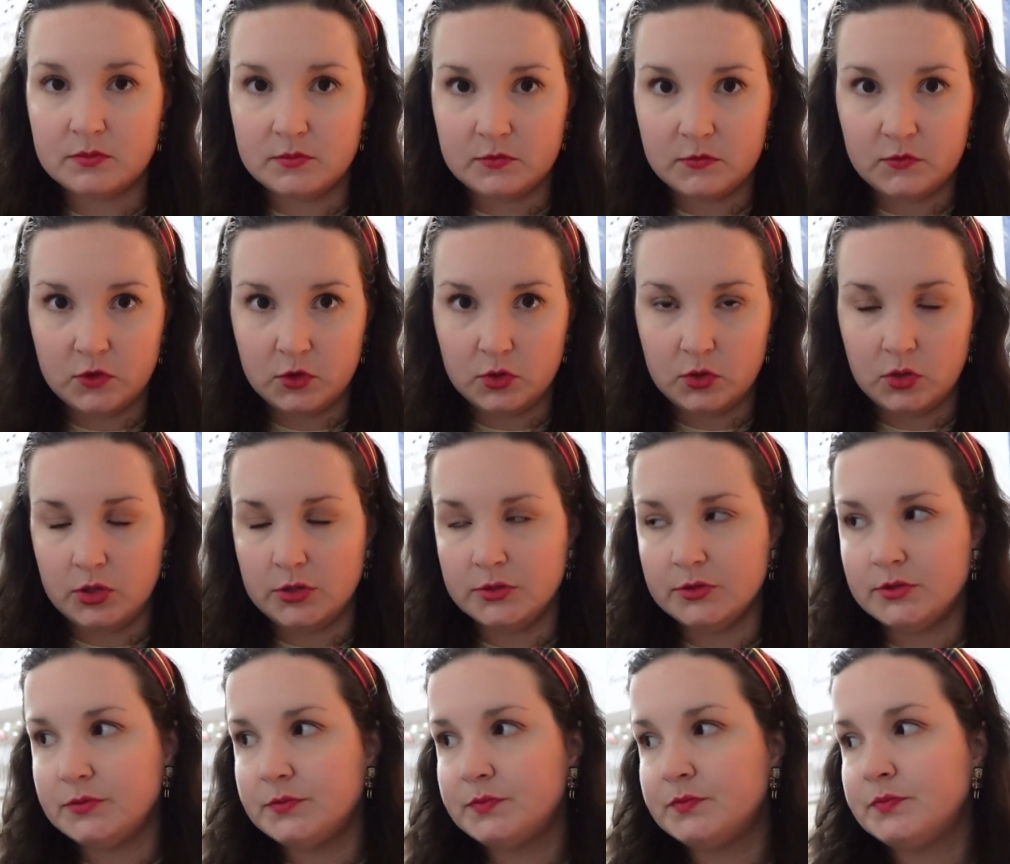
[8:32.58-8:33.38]
fold
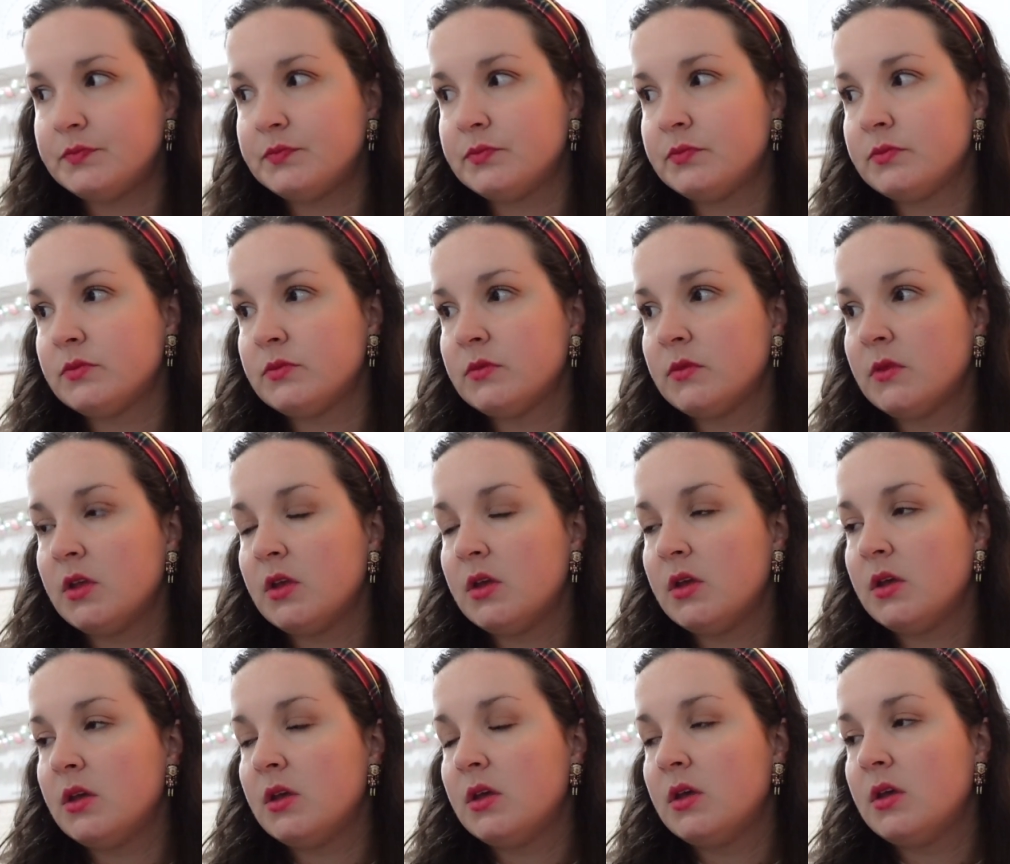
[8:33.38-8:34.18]
clothes,
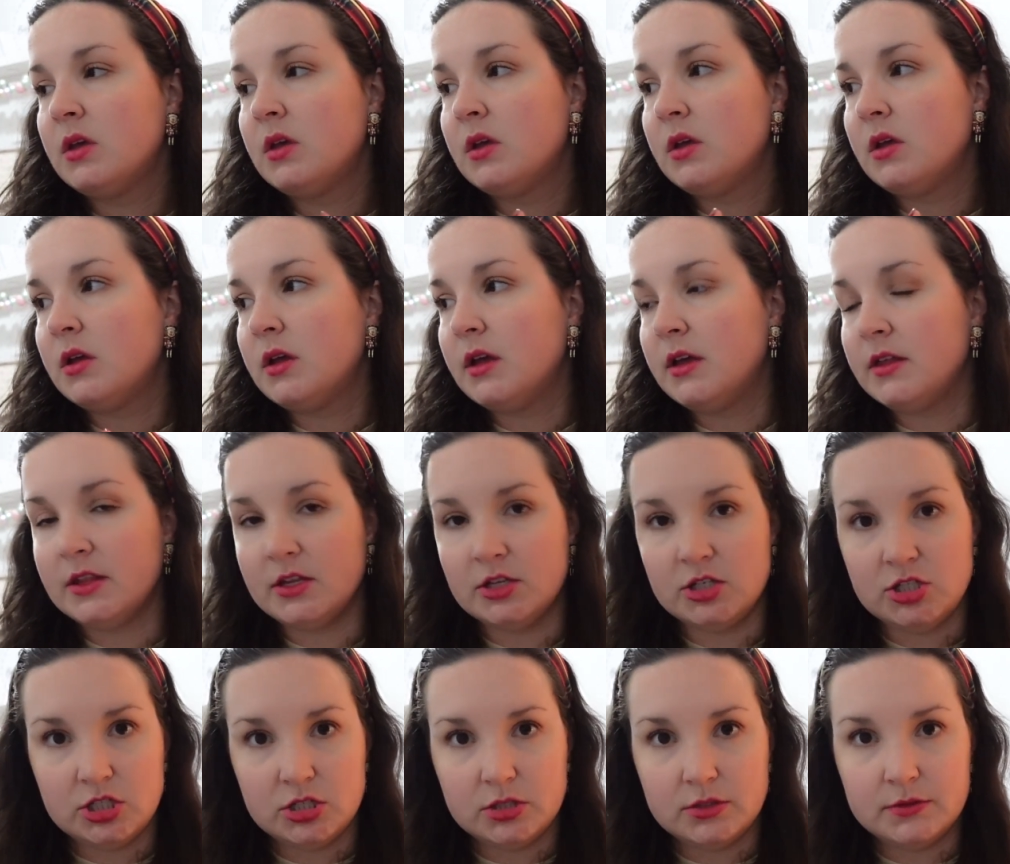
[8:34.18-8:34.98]
and
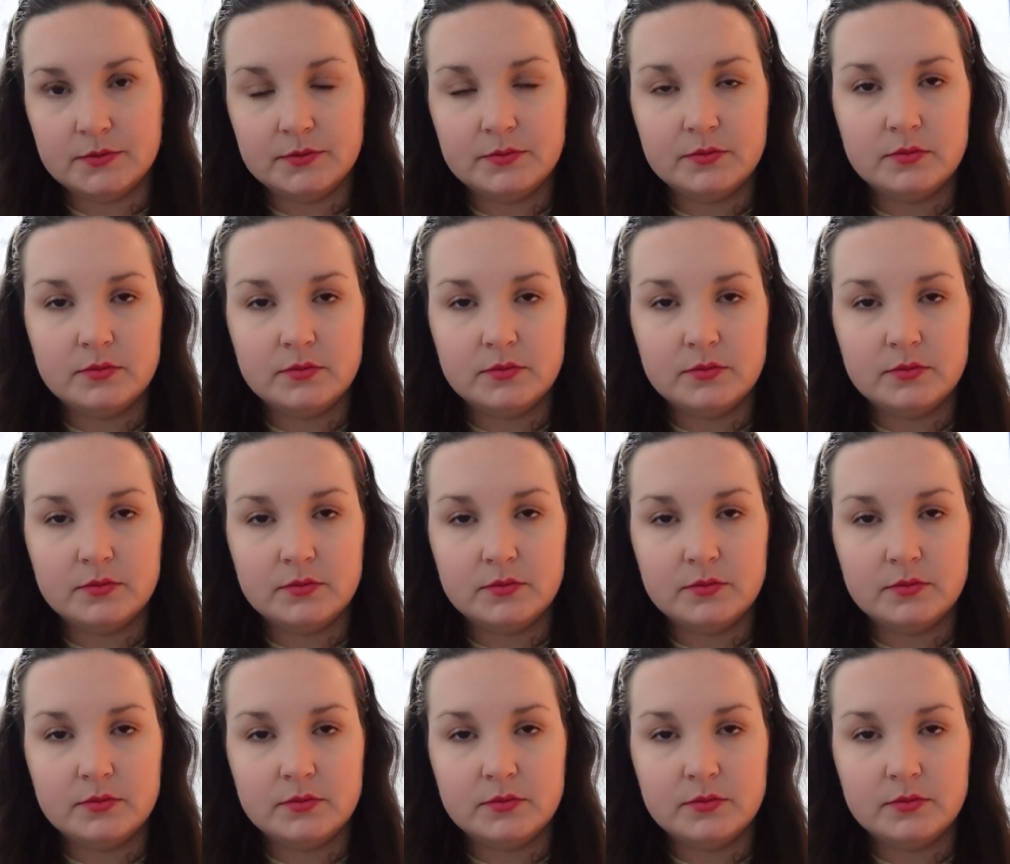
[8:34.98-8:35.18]
then chill.